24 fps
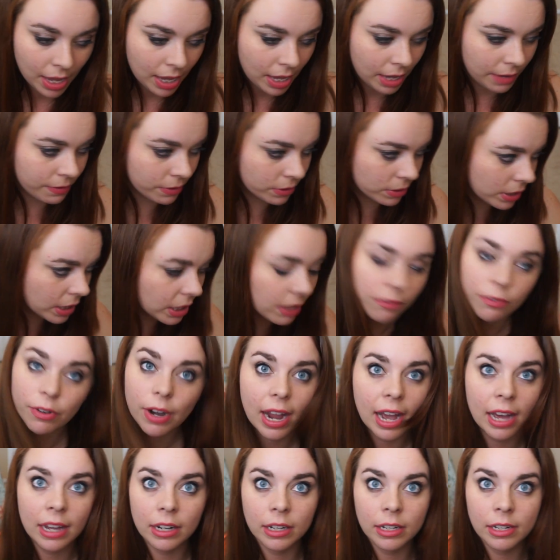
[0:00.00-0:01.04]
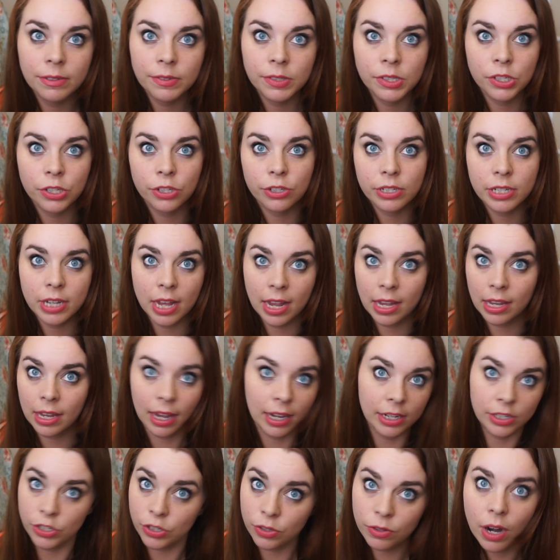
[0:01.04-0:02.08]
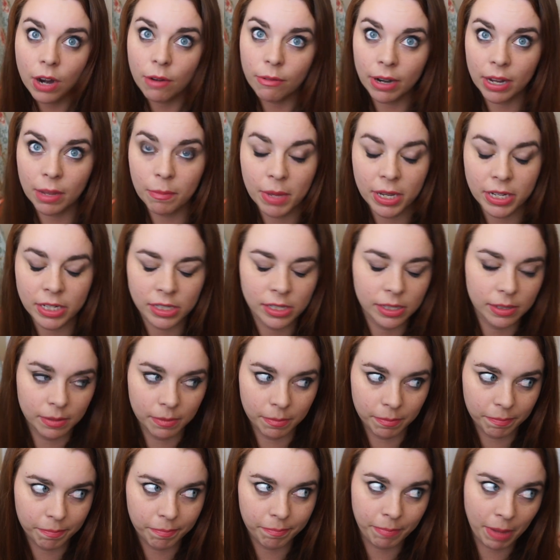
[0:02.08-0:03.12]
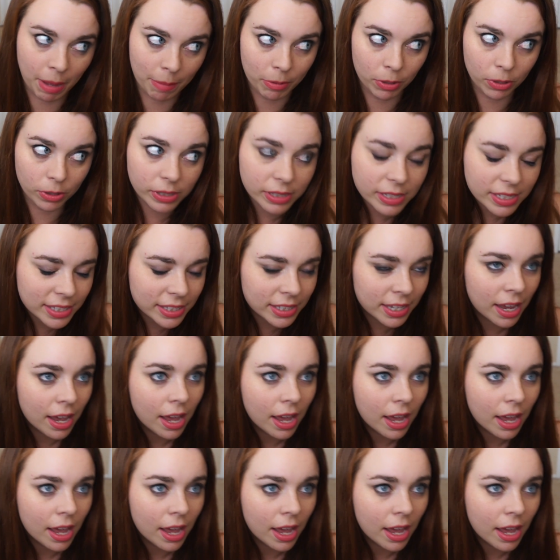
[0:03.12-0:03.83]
if you're looking for additives to your tank, I do not recommend bubbles.